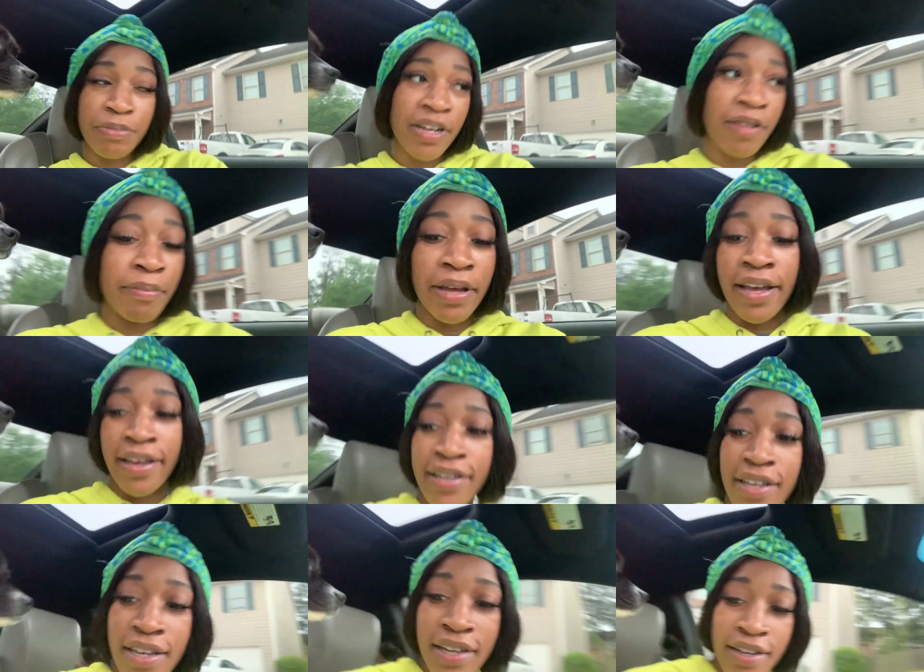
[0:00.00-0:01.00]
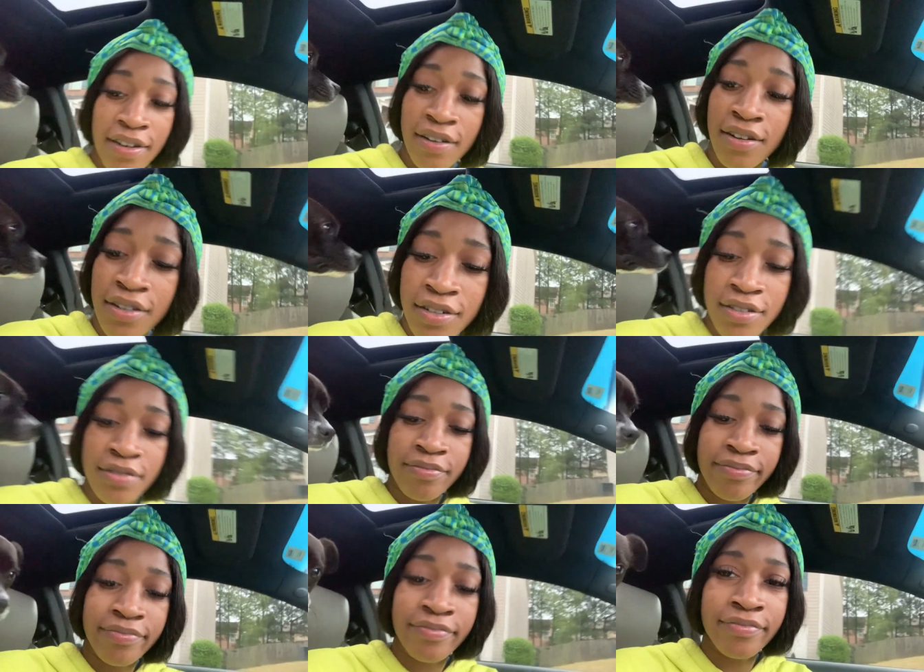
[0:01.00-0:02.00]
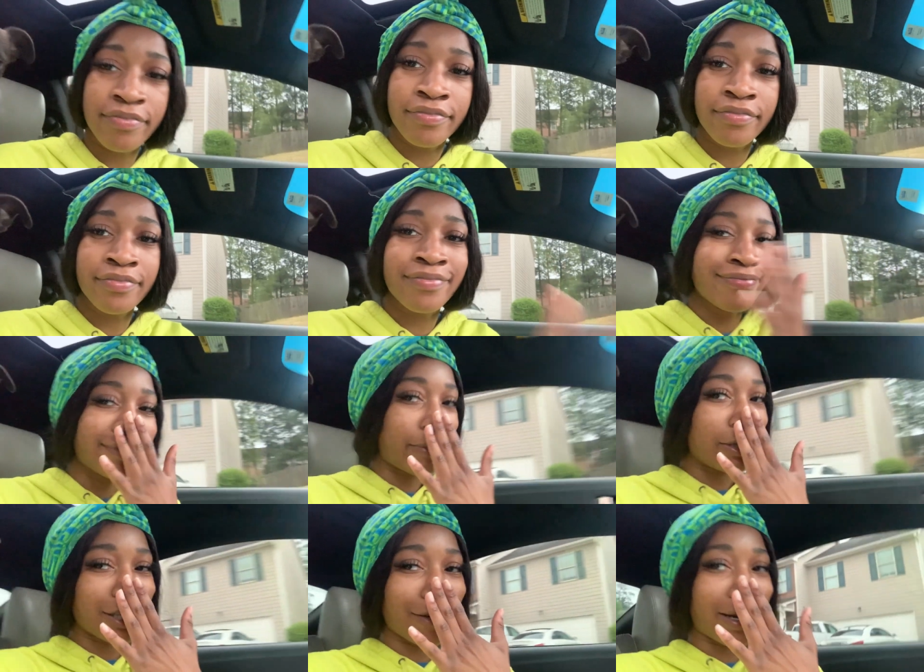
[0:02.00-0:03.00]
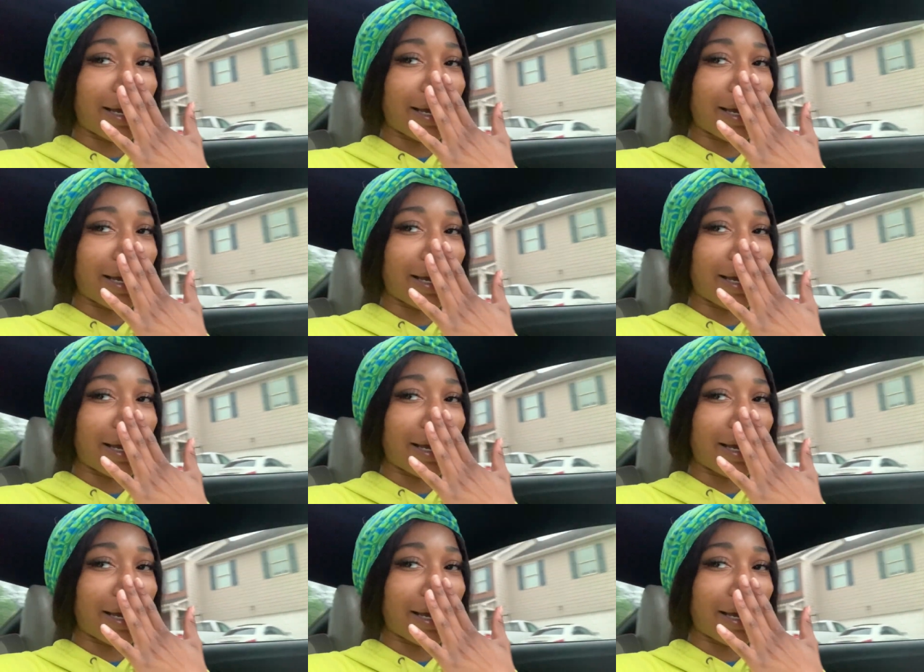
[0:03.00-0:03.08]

made it back and um, let me show you what I